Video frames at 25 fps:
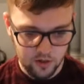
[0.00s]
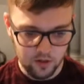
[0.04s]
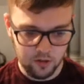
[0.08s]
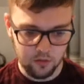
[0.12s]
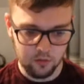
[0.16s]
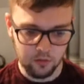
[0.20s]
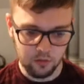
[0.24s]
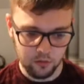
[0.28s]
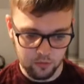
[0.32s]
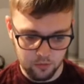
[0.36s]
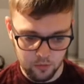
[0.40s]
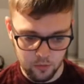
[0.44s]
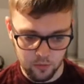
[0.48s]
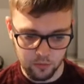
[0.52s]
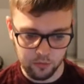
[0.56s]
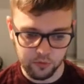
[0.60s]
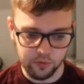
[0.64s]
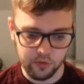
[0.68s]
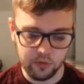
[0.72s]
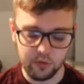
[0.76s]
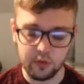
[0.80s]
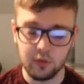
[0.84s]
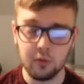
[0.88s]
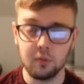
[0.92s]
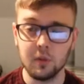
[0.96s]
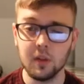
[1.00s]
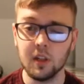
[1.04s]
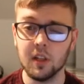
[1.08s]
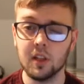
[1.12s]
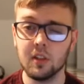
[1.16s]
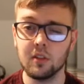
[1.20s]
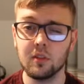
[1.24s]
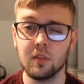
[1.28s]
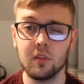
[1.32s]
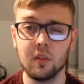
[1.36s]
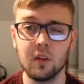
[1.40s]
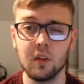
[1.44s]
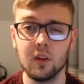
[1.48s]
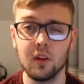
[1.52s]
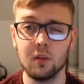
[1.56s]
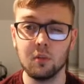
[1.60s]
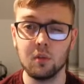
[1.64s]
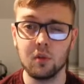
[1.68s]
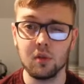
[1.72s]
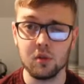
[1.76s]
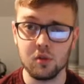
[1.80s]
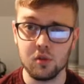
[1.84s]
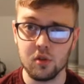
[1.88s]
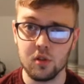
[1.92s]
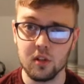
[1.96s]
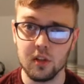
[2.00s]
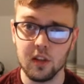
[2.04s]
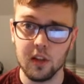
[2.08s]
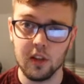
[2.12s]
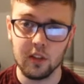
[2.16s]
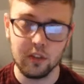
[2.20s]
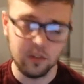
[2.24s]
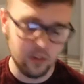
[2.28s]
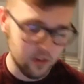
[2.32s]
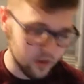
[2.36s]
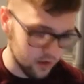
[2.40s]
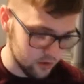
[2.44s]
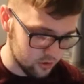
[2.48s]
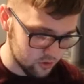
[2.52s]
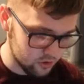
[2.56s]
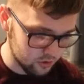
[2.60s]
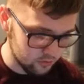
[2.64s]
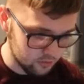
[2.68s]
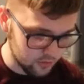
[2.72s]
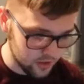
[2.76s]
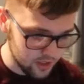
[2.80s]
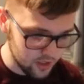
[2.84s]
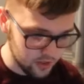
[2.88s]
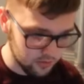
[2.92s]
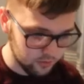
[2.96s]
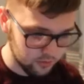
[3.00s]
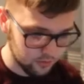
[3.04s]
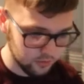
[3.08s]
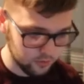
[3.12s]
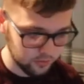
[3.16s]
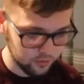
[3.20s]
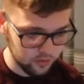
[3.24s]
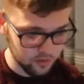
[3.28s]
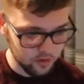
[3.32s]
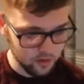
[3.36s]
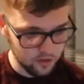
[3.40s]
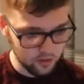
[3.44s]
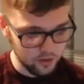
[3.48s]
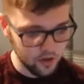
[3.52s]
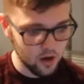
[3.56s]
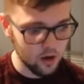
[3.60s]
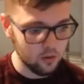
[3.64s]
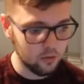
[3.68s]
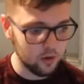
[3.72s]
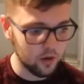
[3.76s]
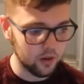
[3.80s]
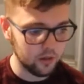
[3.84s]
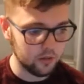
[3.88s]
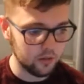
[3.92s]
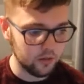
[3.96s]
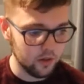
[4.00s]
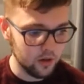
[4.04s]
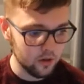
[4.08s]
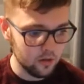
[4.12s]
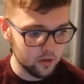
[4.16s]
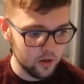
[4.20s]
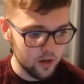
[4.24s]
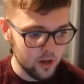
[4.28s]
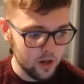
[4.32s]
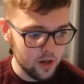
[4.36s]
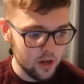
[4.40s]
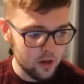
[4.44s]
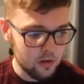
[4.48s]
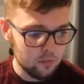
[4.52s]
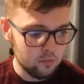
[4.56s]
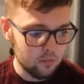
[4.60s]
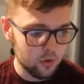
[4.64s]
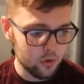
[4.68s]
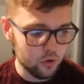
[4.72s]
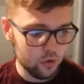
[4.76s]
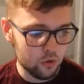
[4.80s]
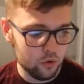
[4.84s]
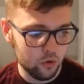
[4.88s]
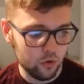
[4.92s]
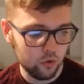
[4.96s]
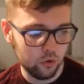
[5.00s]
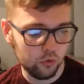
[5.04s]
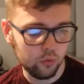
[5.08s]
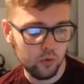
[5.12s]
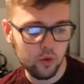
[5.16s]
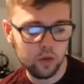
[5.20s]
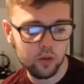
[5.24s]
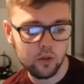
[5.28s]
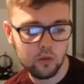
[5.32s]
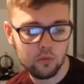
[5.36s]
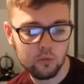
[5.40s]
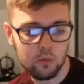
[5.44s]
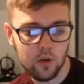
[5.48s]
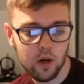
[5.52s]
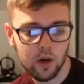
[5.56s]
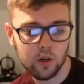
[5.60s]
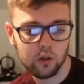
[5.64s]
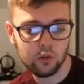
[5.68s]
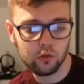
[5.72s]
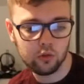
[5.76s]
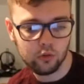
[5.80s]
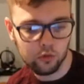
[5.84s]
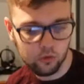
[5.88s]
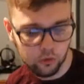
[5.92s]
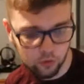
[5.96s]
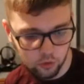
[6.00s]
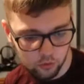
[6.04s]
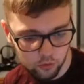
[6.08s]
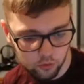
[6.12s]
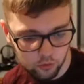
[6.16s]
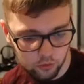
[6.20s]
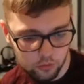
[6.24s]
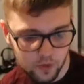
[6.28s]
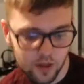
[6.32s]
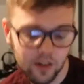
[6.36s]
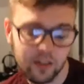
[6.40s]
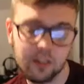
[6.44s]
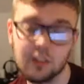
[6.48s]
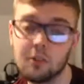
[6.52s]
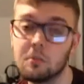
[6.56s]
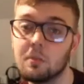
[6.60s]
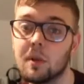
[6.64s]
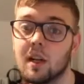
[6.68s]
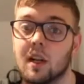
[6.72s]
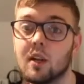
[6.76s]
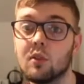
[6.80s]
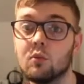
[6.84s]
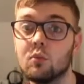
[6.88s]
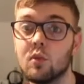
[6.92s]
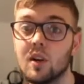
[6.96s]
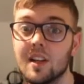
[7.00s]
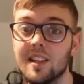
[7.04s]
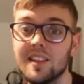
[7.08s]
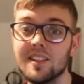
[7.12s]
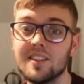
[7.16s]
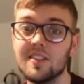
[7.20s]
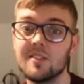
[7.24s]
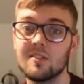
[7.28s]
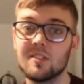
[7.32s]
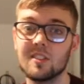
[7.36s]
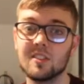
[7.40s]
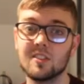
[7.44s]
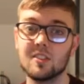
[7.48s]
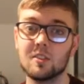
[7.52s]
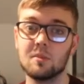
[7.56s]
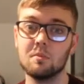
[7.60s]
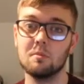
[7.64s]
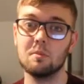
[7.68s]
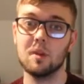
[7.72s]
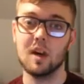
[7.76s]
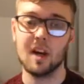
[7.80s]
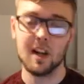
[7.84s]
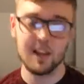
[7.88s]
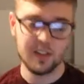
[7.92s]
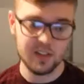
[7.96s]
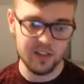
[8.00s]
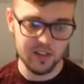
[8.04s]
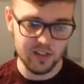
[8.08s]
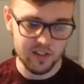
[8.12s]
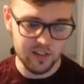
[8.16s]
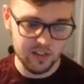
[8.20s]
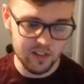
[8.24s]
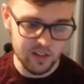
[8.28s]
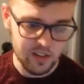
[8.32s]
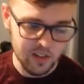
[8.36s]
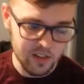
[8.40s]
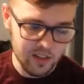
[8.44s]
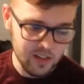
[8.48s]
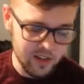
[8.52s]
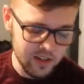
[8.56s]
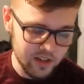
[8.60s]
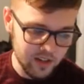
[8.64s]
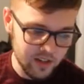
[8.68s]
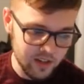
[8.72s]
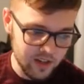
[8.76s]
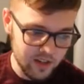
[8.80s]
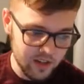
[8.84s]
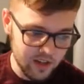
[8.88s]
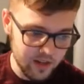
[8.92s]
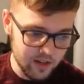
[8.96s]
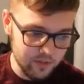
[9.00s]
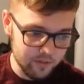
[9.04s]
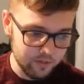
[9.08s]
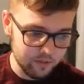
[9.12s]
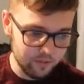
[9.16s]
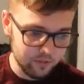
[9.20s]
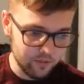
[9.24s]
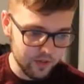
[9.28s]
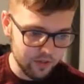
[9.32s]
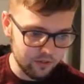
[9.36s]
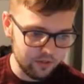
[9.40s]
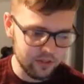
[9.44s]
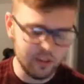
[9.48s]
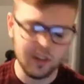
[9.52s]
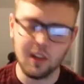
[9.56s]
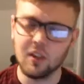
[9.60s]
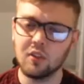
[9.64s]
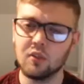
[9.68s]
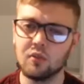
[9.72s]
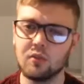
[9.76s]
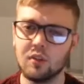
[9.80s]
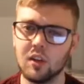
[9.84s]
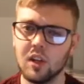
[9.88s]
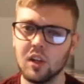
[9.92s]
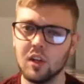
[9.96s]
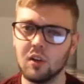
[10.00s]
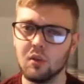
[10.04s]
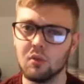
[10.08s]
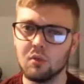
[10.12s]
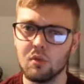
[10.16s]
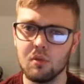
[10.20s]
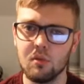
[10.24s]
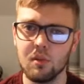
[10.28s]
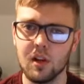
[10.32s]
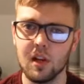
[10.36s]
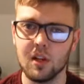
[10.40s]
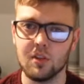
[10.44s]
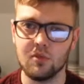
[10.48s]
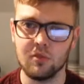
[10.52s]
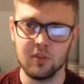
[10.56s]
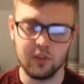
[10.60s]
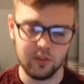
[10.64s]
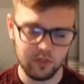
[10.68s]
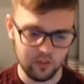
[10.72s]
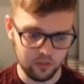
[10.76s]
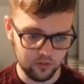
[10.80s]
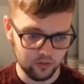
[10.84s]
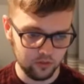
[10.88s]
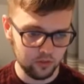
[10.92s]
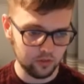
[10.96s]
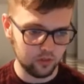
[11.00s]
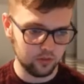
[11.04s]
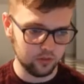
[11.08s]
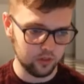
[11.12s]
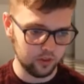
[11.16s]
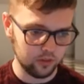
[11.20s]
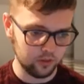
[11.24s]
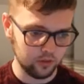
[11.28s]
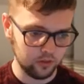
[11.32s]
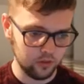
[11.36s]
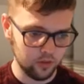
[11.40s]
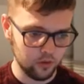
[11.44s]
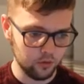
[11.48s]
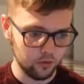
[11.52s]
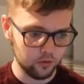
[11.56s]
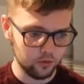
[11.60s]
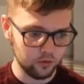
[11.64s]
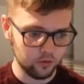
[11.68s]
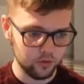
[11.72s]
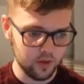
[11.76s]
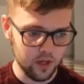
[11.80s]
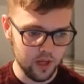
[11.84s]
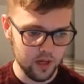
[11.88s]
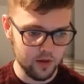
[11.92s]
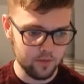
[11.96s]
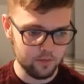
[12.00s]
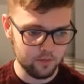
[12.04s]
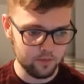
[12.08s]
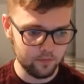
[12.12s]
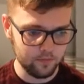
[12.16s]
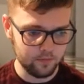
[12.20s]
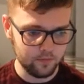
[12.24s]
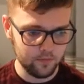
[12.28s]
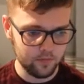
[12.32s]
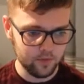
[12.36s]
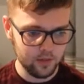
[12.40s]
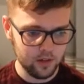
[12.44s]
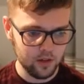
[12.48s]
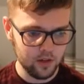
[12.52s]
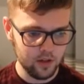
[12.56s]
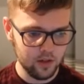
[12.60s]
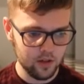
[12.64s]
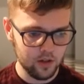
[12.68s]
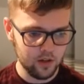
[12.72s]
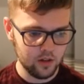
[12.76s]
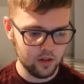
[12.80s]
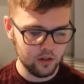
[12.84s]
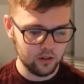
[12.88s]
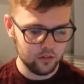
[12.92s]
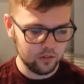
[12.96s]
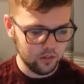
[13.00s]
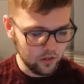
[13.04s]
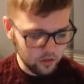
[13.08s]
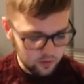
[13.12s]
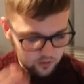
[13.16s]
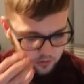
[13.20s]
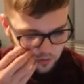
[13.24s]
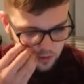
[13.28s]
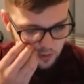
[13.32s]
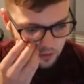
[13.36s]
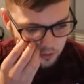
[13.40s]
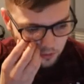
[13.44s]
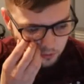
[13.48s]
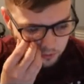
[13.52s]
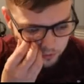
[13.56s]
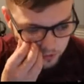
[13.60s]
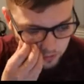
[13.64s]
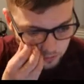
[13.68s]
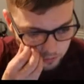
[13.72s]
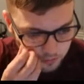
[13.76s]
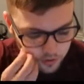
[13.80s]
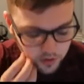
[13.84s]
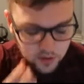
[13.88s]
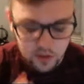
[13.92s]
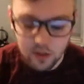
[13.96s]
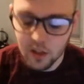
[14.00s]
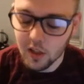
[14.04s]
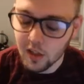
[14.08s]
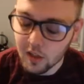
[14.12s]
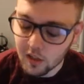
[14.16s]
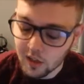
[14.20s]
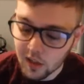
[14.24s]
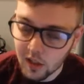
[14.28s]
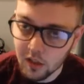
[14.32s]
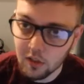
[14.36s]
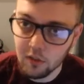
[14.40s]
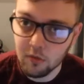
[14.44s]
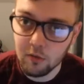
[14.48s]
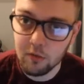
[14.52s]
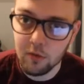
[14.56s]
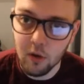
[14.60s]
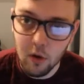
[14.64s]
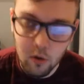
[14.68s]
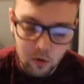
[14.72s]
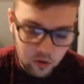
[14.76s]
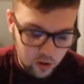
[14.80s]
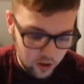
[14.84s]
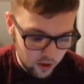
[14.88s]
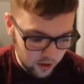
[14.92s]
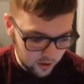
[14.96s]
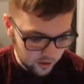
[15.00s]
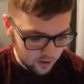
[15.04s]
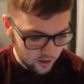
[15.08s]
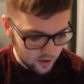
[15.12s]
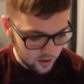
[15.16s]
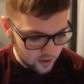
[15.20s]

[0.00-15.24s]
which promises to be an entertaining one during the international break, so we'll see how that works out. Montrose won Dumbarton 2, back-to-back wins for Dumbarton. I think that's 3 in a row actually since their 6-0 thumping against Falkirk.